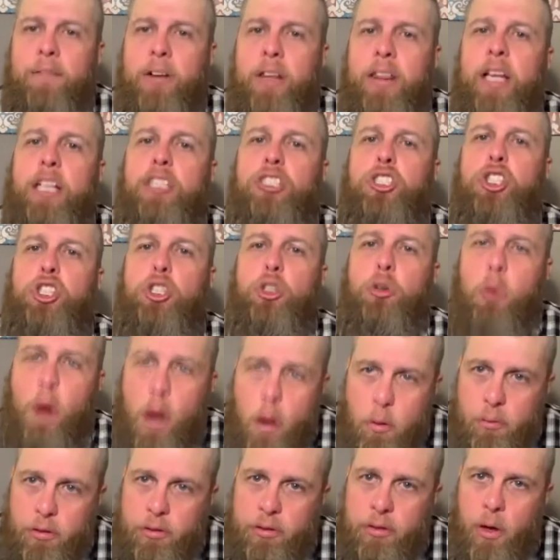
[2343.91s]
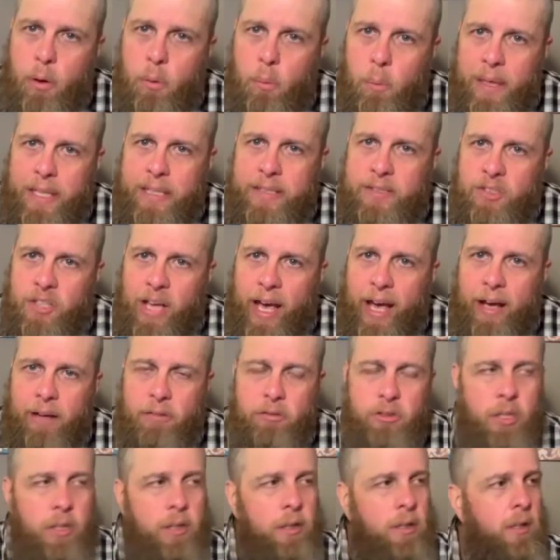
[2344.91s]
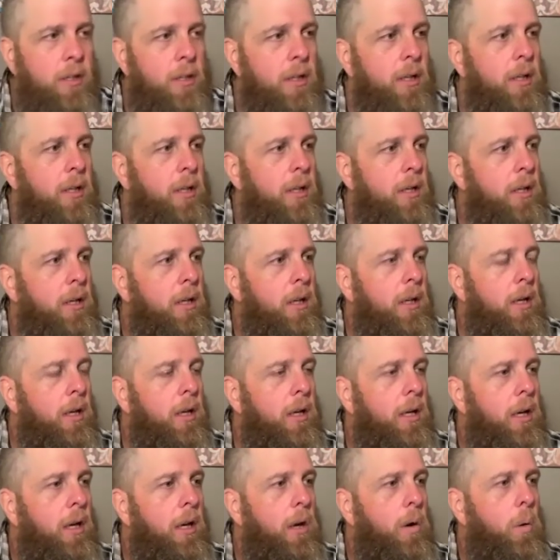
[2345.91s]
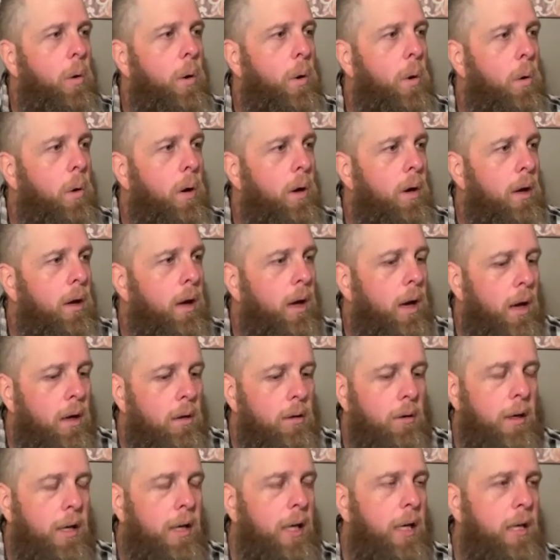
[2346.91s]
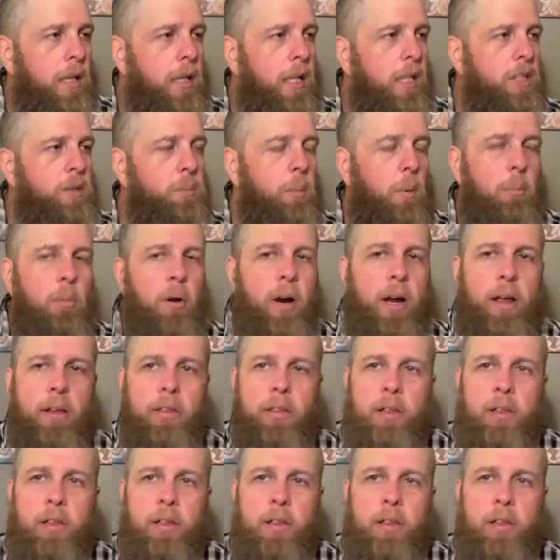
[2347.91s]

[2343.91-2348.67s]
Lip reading: the truth wins out. Whew. Hold on, I gotta catch my breath.